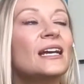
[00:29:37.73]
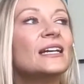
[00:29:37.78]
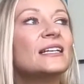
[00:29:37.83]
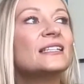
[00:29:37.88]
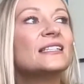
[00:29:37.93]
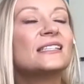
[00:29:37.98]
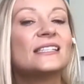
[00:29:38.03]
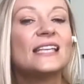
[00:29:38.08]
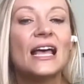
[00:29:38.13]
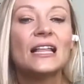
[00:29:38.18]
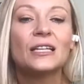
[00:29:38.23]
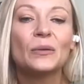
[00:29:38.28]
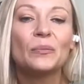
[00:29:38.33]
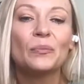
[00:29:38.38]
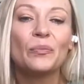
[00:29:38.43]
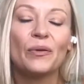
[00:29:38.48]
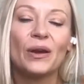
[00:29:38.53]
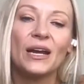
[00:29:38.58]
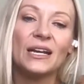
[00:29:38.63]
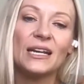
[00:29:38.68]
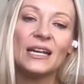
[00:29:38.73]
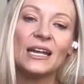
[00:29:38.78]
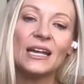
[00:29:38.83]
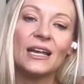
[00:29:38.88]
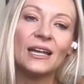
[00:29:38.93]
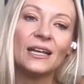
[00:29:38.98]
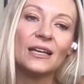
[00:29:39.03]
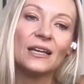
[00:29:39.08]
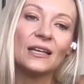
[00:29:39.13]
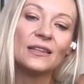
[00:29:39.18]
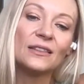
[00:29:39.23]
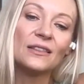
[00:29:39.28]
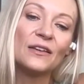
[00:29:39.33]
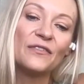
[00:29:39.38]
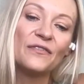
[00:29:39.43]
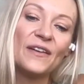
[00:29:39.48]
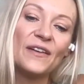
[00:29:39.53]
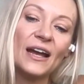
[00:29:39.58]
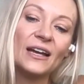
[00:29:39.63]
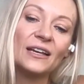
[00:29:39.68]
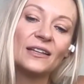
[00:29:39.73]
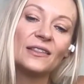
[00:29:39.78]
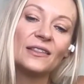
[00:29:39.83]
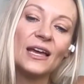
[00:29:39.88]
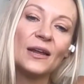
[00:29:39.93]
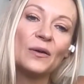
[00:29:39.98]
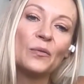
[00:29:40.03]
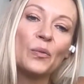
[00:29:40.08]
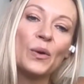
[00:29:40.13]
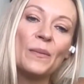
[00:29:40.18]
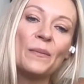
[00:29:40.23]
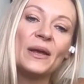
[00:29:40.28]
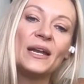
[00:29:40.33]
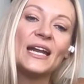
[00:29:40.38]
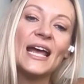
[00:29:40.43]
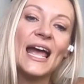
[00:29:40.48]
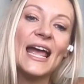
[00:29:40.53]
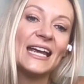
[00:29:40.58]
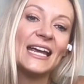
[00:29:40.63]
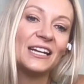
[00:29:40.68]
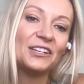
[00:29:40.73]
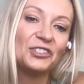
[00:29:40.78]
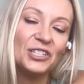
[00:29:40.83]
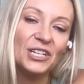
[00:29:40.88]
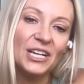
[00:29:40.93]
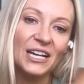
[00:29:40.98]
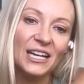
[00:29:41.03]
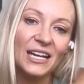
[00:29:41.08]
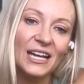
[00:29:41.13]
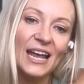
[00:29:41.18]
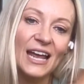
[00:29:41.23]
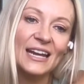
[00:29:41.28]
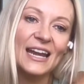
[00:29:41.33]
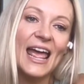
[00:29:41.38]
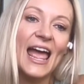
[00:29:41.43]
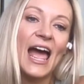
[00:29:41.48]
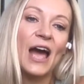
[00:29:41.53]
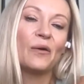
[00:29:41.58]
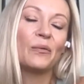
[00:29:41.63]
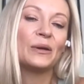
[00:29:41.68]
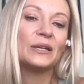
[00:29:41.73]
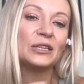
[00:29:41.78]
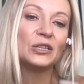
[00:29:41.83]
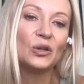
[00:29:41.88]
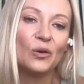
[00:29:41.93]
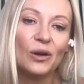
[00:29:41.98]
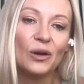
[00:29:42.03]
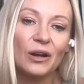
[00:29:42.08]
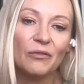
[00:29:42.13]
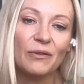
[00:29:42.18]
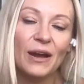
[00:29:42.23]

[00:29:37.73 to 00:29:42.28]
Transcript: celebrating the fact that women are aging and how we look,